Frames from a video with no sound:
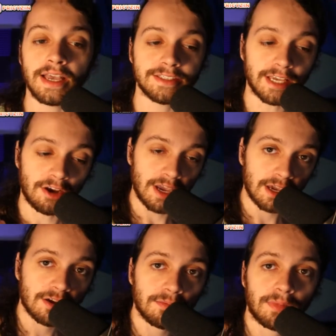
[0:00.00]
Set your
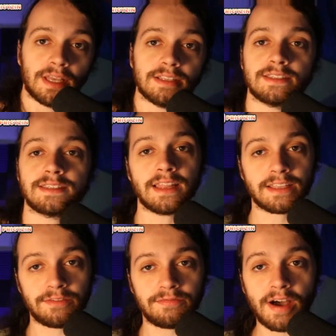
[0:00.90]
increments, select
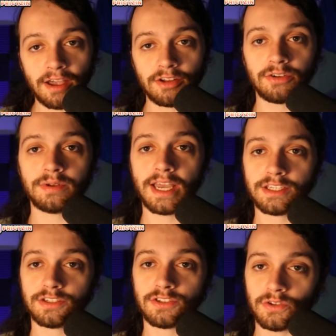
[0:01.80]
the file to
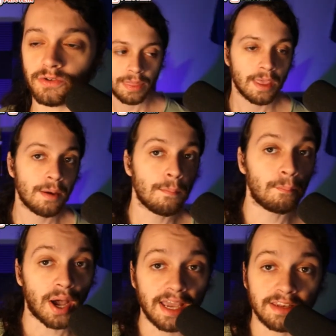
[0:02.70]
attach it to
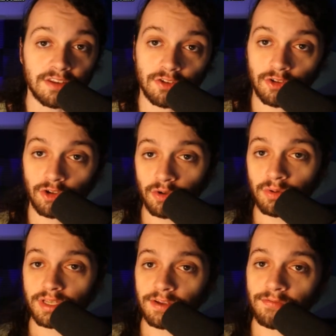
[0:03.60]
bind two
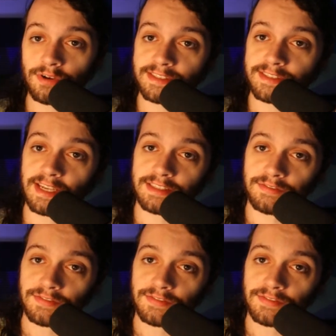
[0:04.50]
different sets of